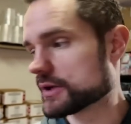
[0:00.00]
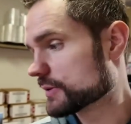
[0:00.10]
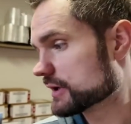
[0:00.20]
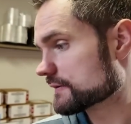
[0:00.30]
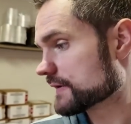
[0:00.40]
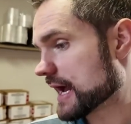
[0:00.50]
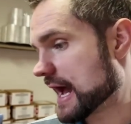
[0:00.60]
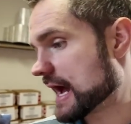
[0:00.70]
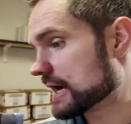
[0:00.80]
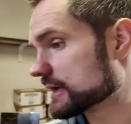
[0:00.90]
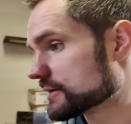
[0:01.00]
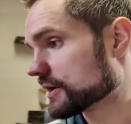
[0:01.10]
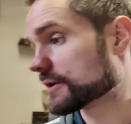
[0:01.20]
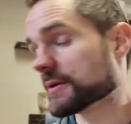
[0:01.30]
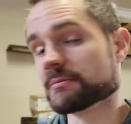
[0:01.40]
that we've had and
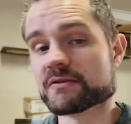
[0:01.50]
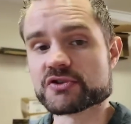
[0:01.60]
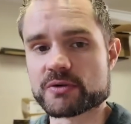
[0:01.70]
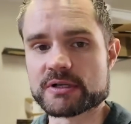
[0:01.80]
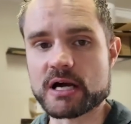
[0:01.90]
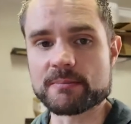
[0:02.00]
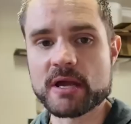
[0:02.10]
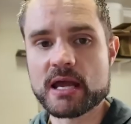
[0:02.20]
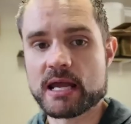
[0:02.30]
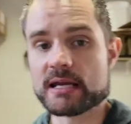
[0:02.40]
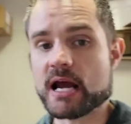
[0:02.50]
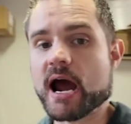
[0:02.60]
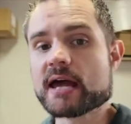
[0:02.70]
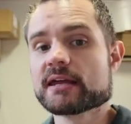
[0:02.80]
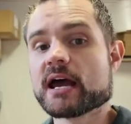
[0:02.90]
all the people who've joined up. And I
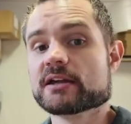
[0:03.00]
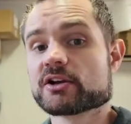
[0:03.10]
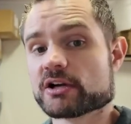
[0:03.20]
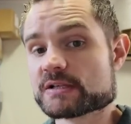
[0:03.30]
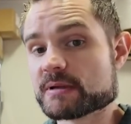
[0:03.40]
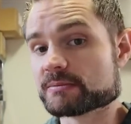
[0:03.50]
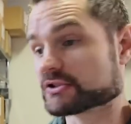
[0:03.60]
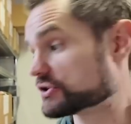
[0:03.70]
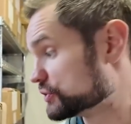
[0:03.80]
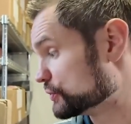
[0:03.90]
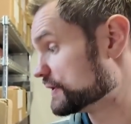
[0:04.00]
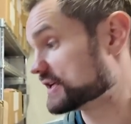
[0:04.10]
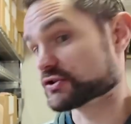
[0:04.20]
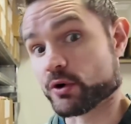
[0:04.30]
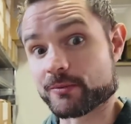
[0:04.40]
highly encourage people to do
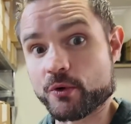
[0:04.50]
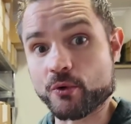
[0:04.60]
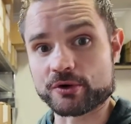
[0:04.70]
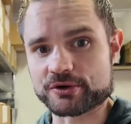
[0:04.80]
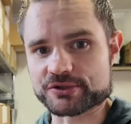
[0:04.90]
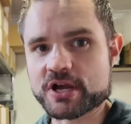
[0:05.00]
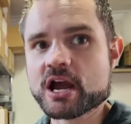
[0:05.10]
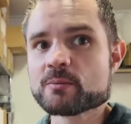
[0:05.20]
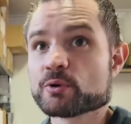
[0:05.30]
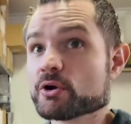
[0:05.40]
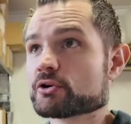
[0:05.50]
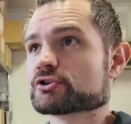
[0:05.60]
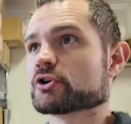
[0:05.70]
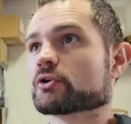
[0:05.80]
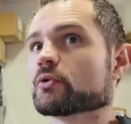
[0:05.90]
these normal orders.
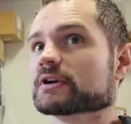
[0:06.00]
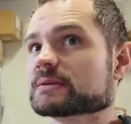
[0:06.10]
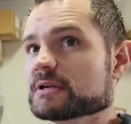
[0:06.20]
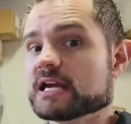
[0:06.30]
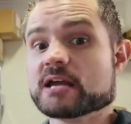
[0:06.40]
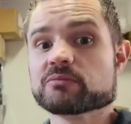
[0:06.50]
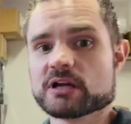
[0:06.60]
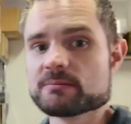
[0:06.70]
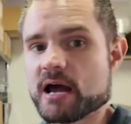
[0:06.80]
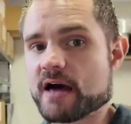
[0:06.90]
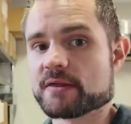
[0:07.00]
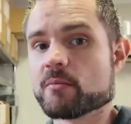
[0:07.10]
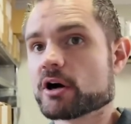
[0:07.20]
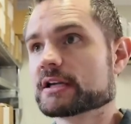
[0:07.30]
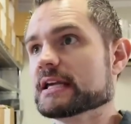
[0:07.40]
Pre-orders are going to be a bloodbath. The
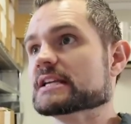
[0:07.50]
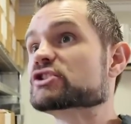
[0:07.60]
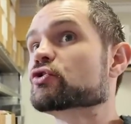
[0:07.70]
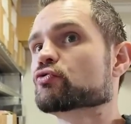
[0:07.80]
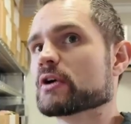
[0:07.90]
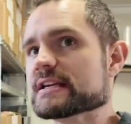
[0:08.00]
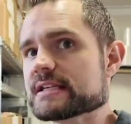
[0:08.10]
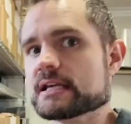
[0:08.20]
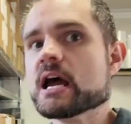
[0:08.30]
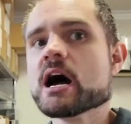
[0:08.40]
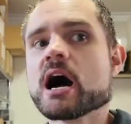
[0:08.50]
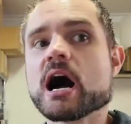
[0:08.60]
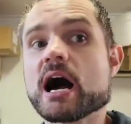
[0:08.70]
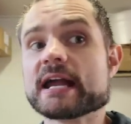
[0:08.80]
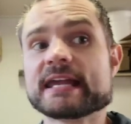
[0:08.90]
market is crazy.
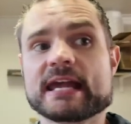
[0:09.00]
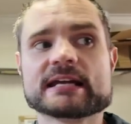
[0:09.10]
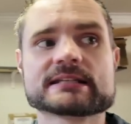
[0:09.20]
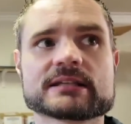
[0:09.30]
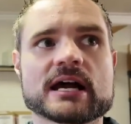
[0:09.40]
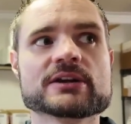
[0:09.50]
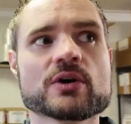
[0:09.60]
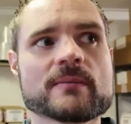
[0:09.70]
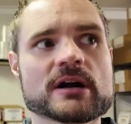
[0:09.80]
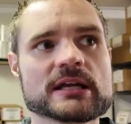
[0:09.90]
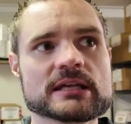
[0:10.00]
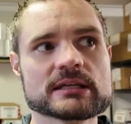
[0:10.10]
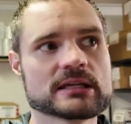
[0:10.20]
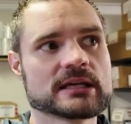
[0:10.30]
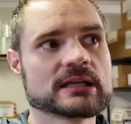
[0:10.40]
I know I'm
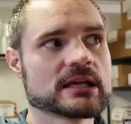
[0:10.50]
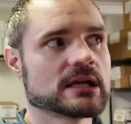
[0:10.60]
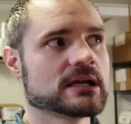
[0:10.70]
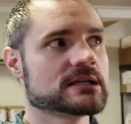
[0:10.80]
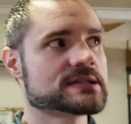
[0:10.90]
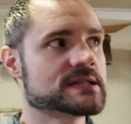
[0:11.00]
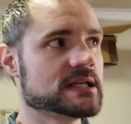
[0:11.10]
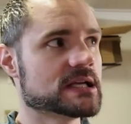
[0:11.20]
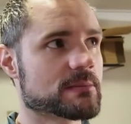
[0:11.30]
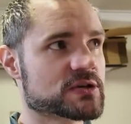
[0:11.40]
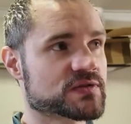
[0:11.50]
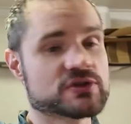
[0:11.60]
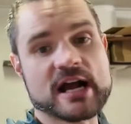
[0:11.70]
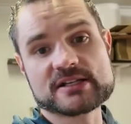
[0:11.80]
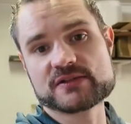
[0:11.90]
already seeing numbers
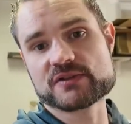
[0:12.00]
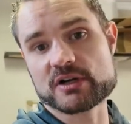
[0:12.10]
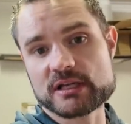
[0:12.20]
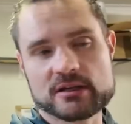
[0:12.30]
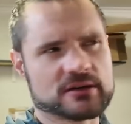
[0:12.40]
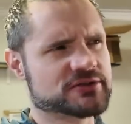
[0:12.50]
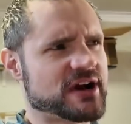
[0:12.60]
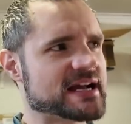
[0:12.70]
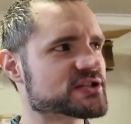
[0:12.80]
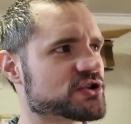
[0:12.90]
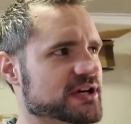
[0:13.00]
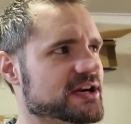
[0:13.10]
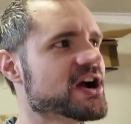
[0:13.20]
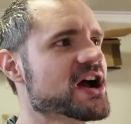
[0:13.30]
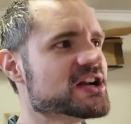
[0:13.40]
for Tarkir Dragonstorm,